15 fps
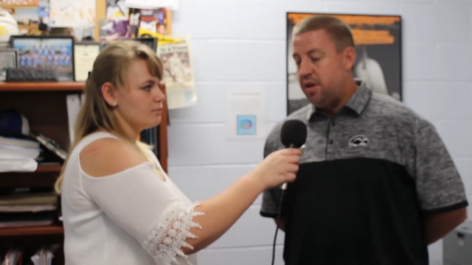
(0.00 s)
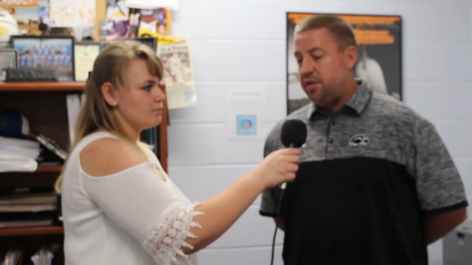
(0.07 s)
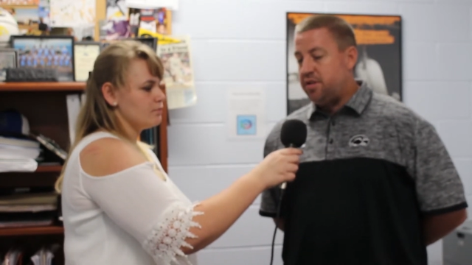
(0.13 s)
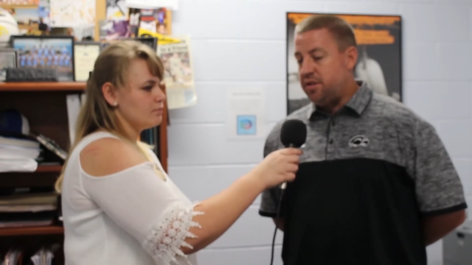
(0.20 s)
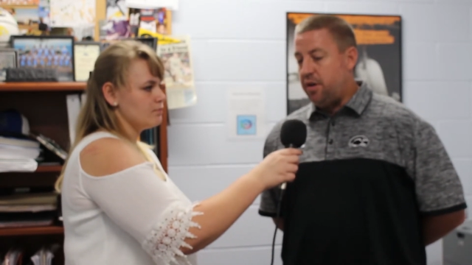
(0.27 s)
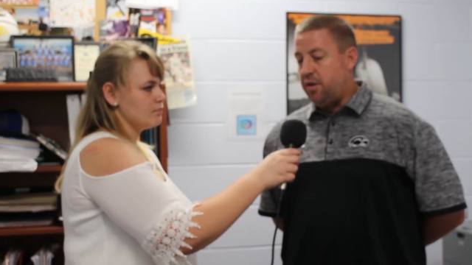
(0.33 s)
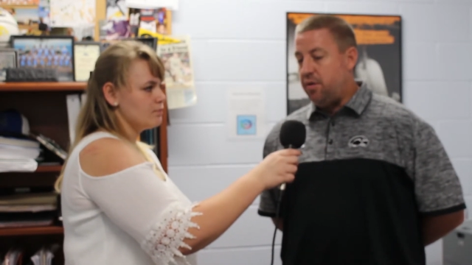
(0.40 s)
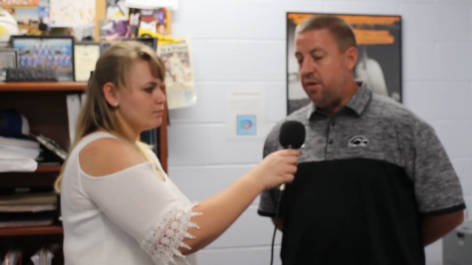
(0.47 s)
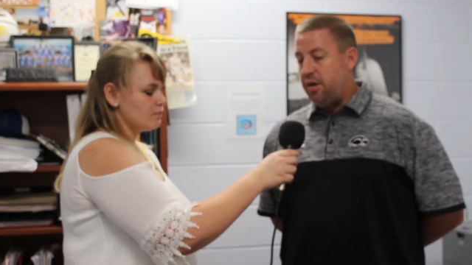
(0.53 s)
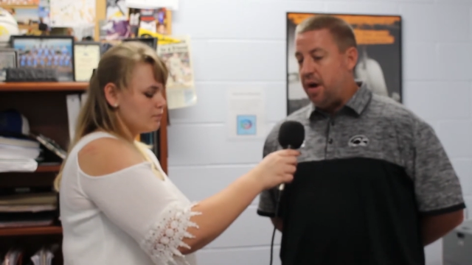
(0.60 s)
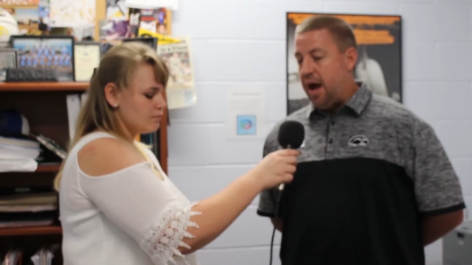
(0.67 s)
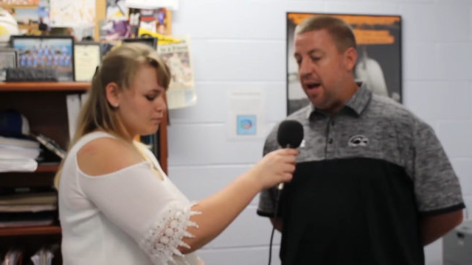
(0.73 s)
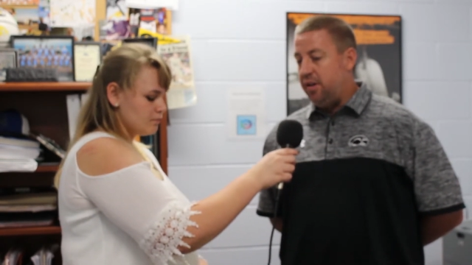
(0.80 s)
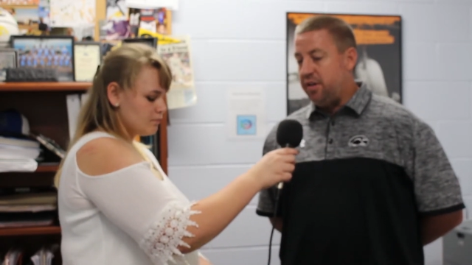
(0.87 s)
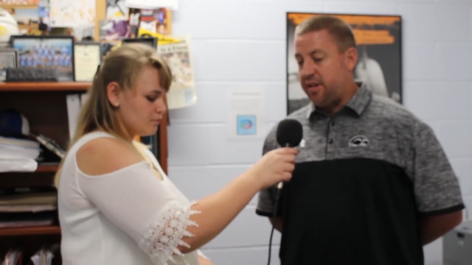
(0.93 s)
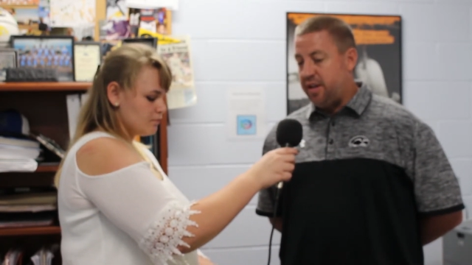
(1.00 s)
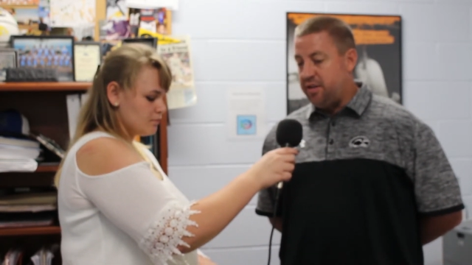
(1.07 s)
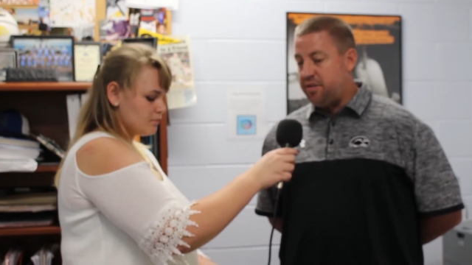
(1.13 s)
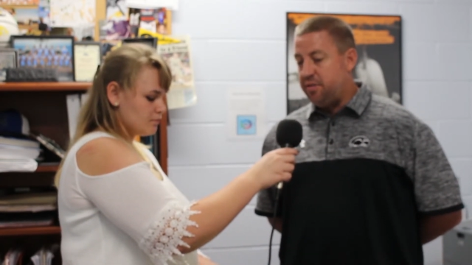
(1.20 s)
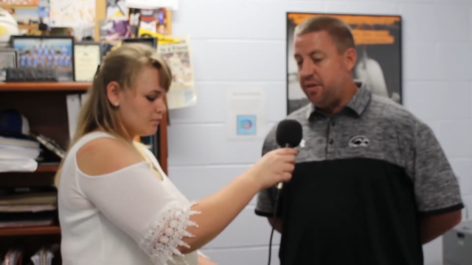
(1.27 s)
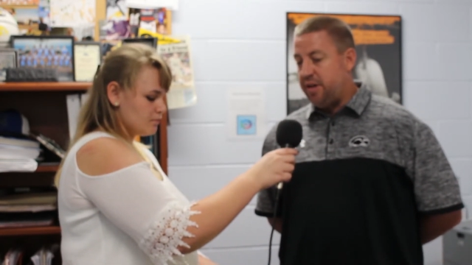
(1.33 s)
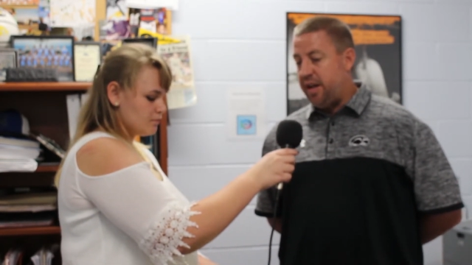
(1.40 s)
Speaker 1: So I look
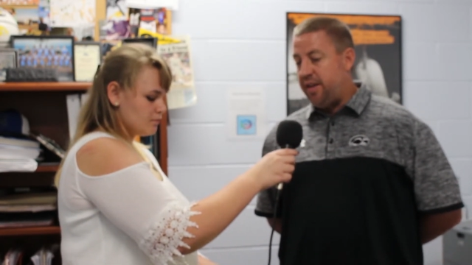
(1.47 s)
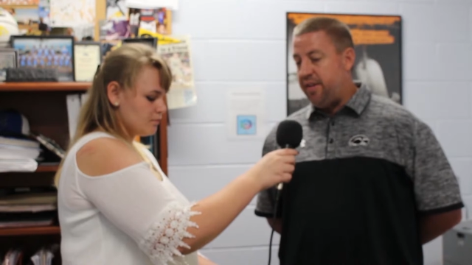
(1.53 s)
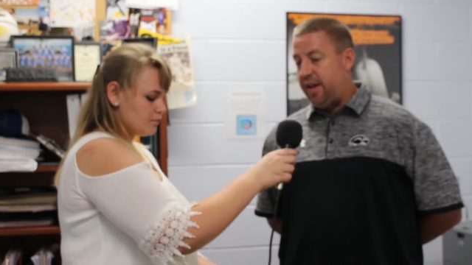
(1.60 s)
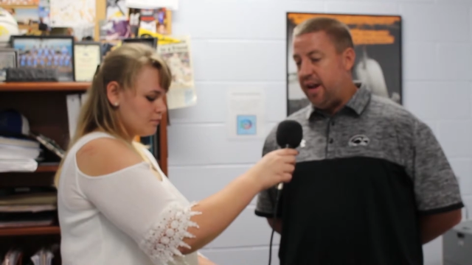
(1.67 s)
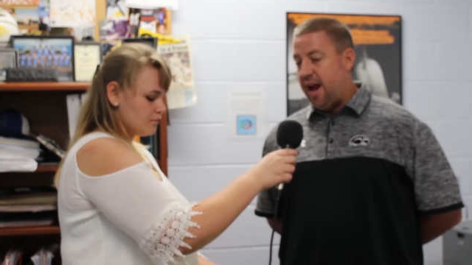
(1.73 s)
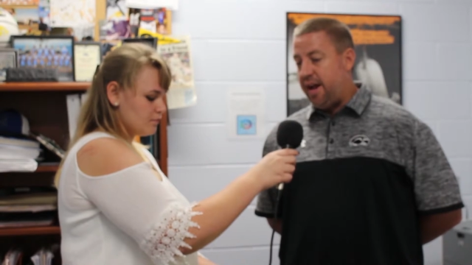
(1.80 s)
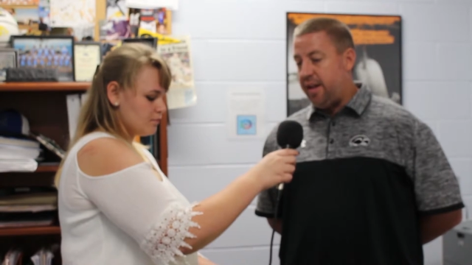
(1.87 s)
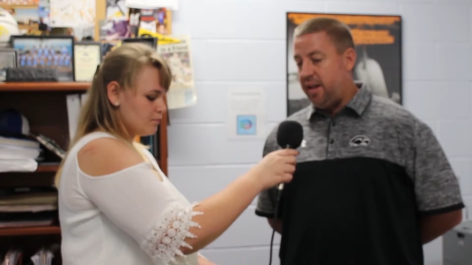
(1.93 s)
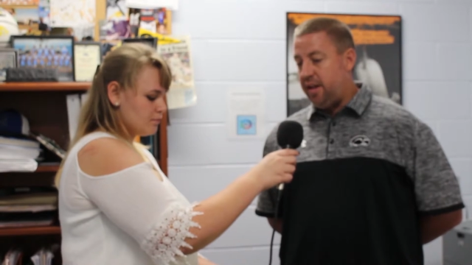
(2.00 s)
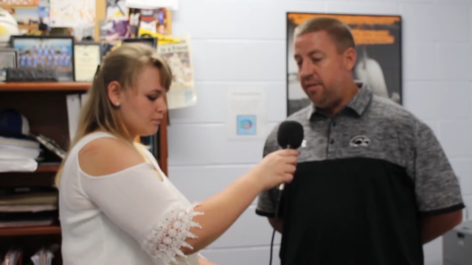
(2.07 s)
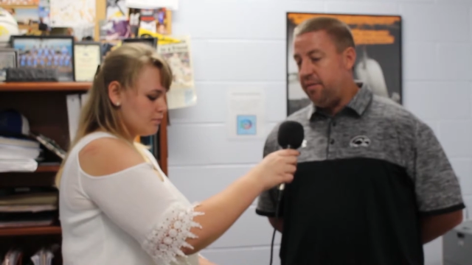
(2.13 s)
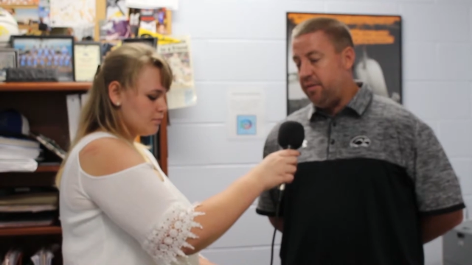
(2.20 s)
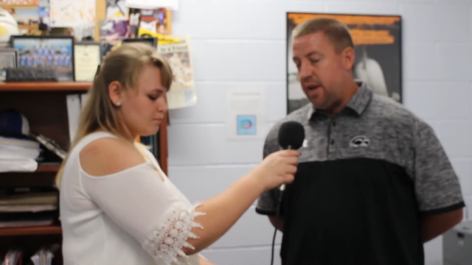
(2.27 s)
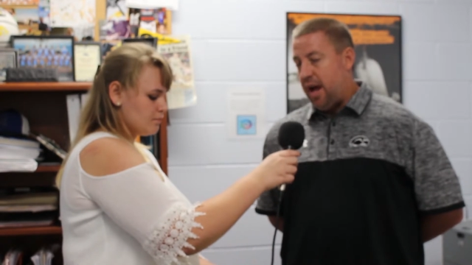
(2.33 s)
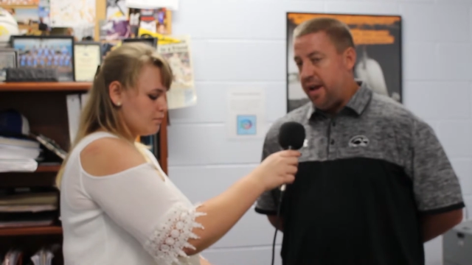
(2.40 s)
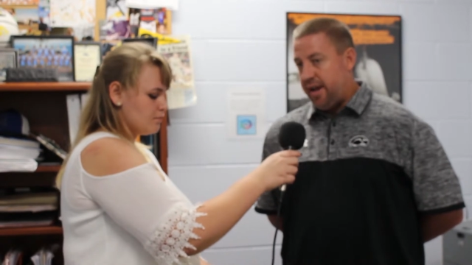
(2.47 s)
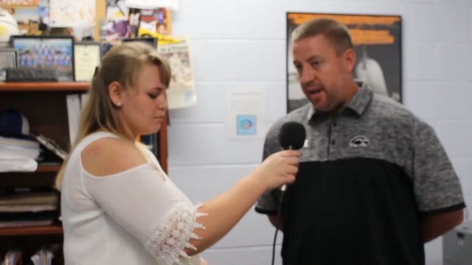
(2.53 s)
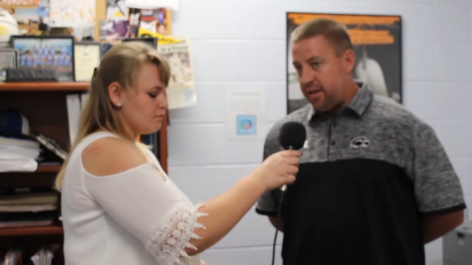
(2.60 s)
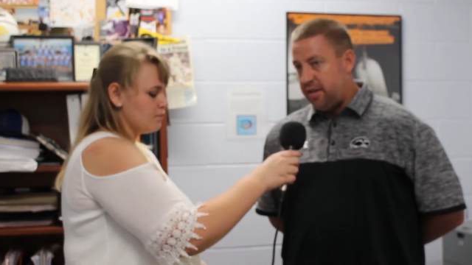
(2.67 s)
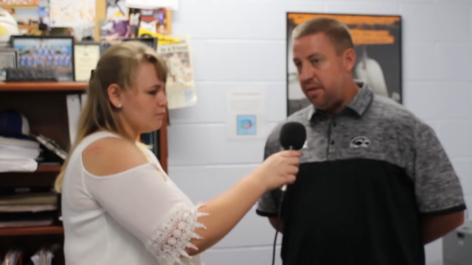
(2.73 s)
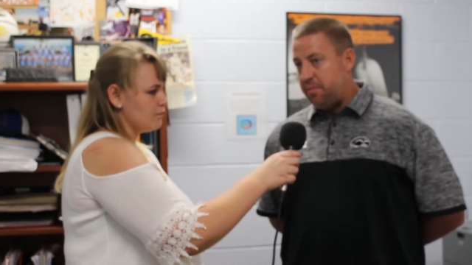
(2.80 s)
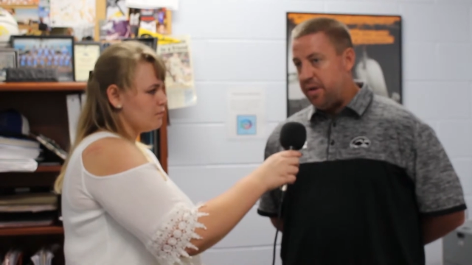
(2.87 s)
into it, and then I e- I
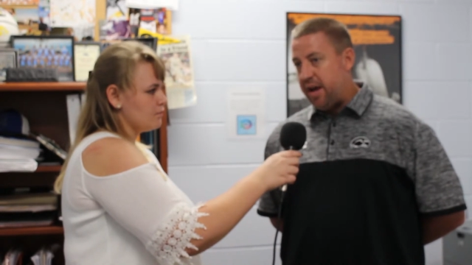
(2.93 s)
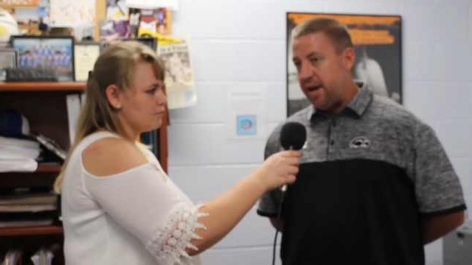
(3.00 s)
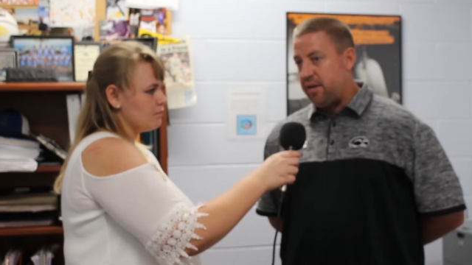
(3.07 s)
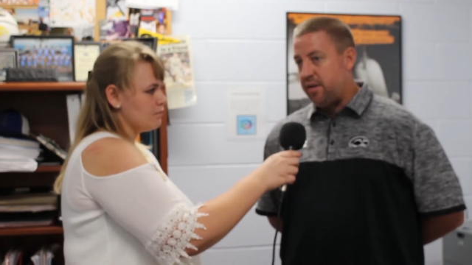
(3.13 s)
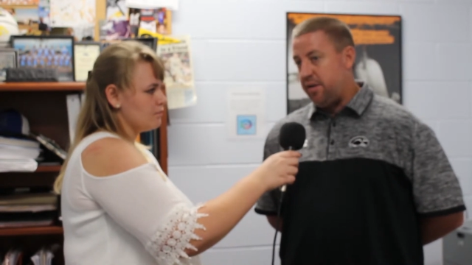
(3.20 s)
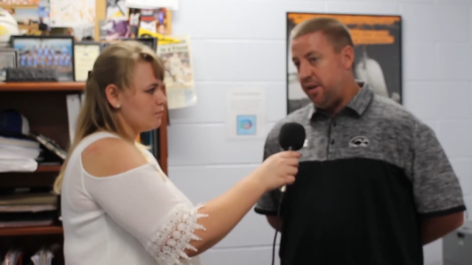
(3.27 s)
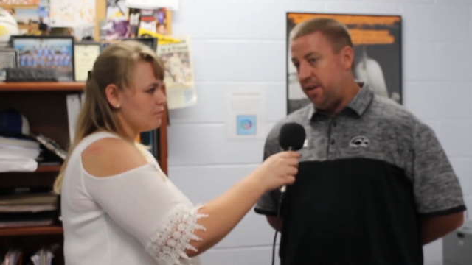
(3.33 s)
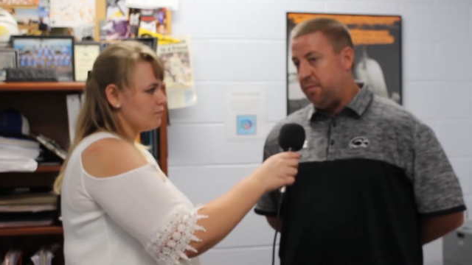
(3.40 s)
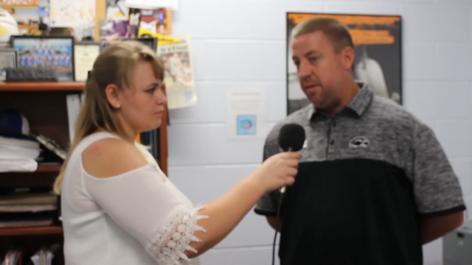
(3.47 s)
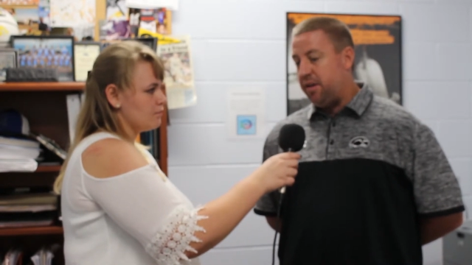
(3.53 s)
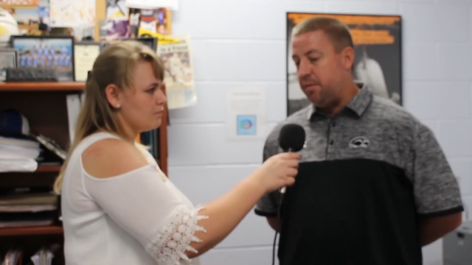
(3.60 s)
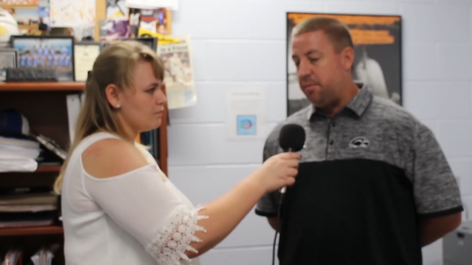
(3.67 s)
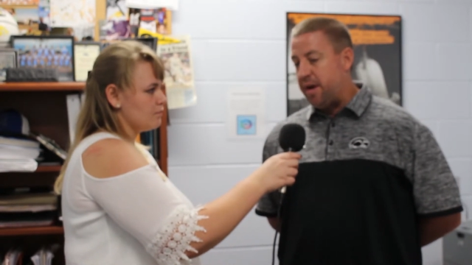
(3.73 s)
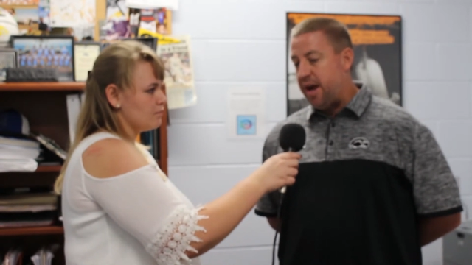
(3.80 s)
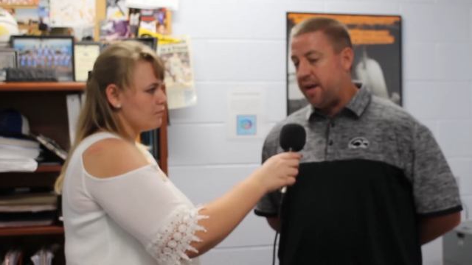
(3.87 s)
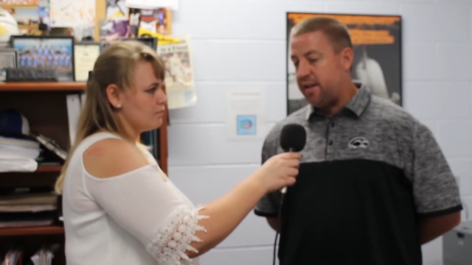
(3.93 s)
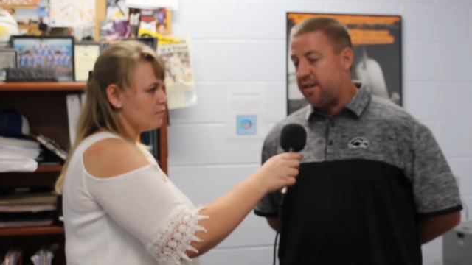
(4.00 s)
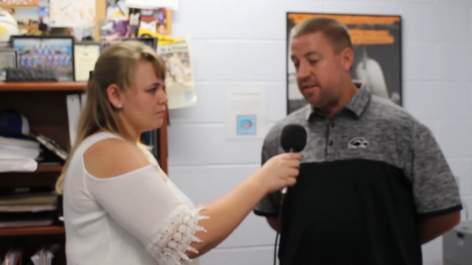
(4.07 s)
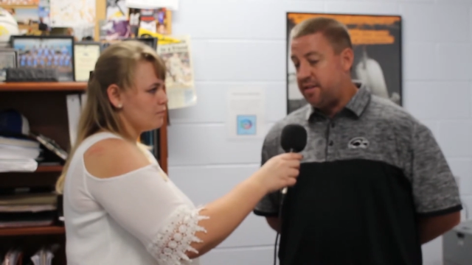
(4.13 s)
hit them back or email them back and